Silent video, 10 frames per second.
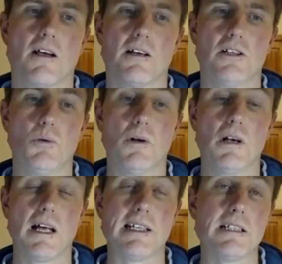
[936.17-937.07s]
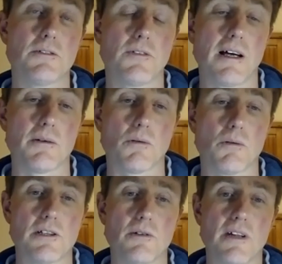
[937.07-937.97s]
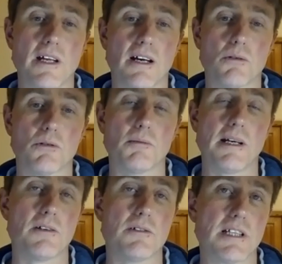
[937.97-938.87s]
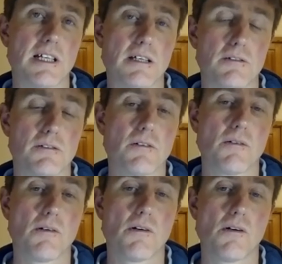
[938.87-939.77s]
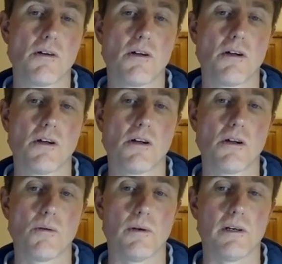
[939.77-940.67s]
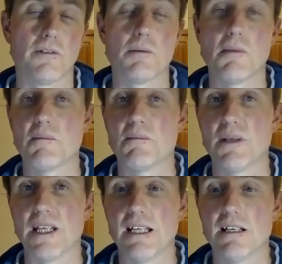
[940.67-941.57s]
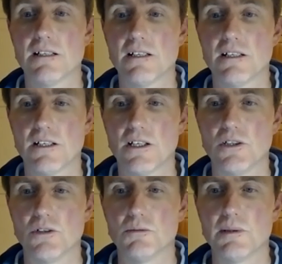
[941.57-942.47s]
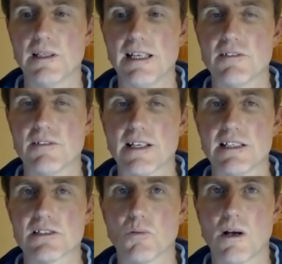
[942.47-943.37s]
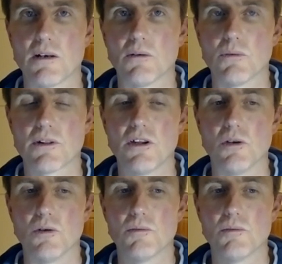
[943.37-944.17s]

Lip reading: And you will identify with what you think will make you safe. Whatever it may be, you'll believe that it is one with you.